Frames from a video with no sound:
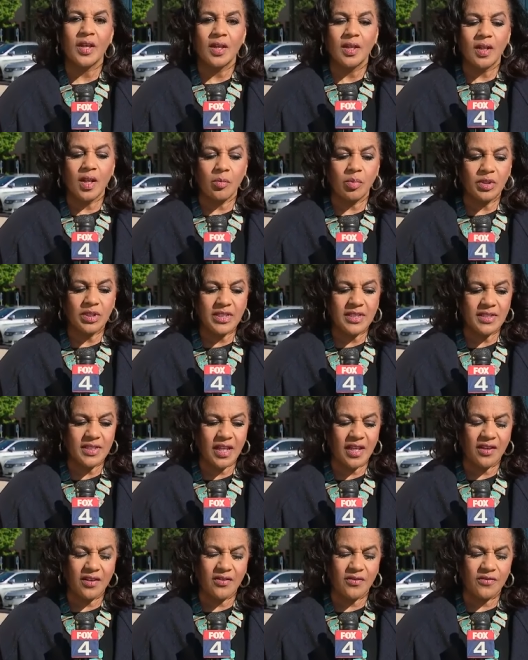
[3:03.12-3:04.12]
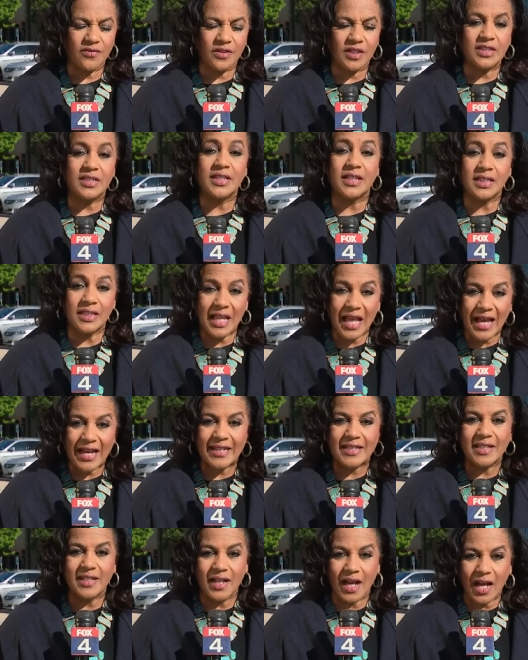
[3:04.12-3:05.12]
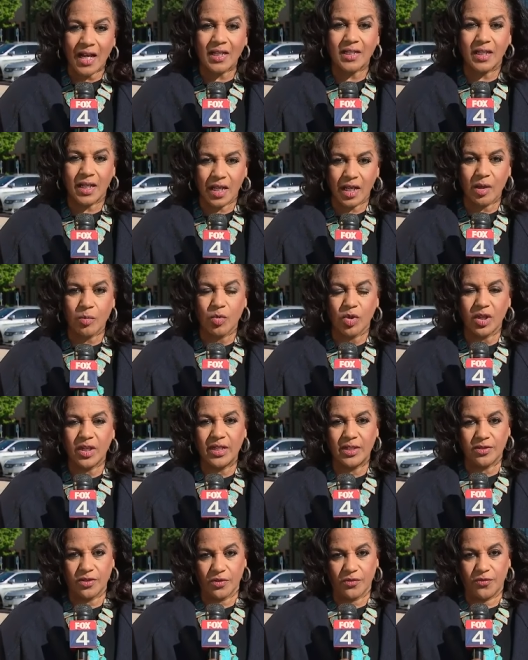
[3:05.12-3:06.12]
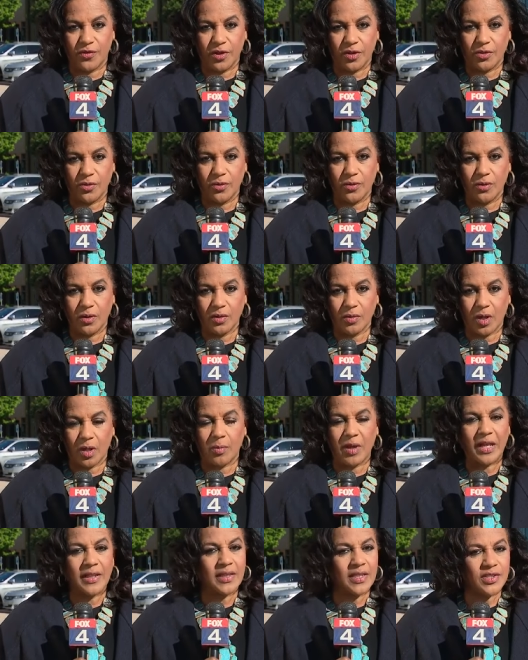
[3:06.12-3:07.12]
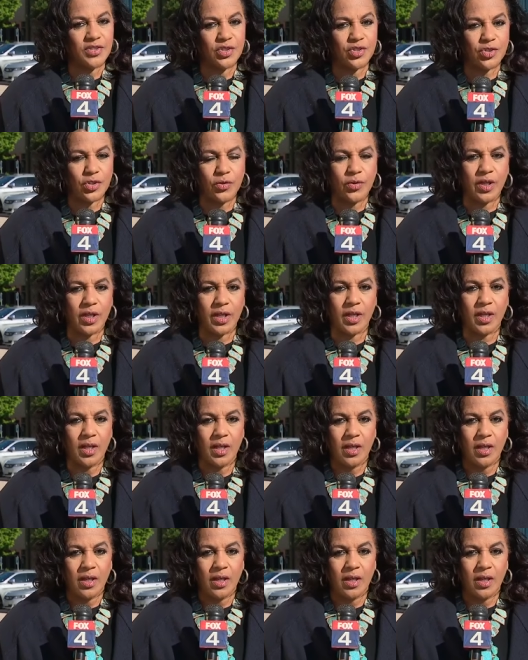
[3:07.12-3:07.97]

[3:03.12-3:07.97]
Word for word: Now, police have declined an on-camera interview about this shooting,